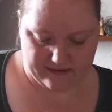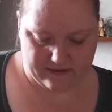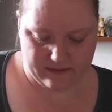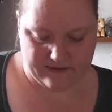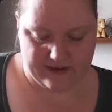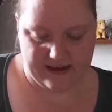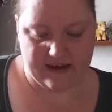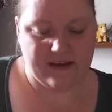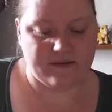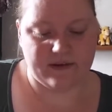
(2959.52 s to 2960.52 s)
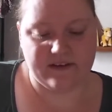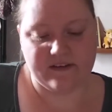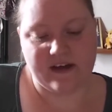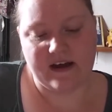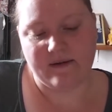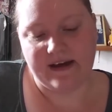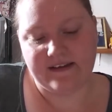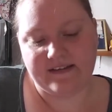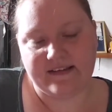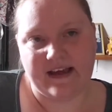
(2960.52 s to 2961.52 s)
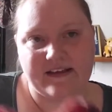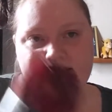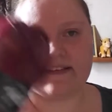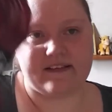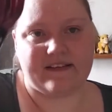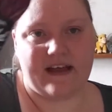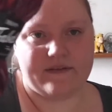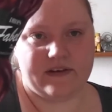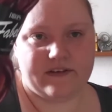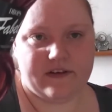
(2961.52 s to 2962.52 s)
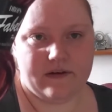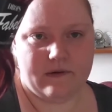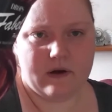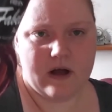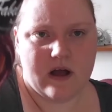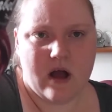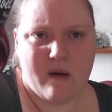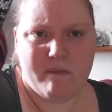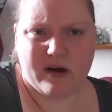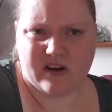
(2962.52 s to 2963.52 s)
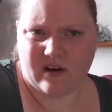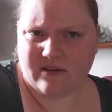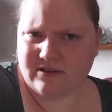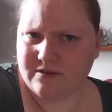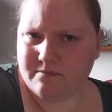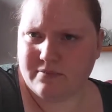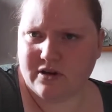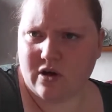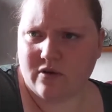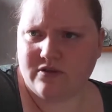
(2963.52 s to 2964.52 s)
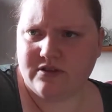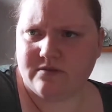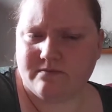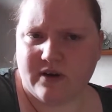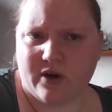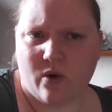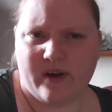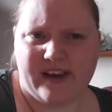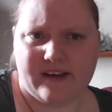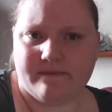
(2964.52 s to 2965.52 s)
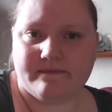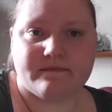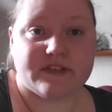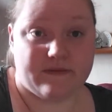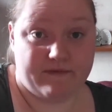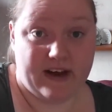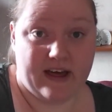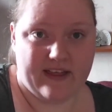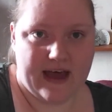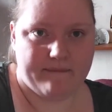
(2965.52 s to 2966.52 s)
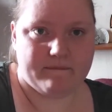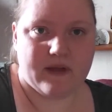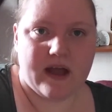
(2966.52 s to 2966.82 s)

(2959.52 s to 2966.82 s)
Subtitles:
two of these, which is colourway 672, Burgoyne, something like that.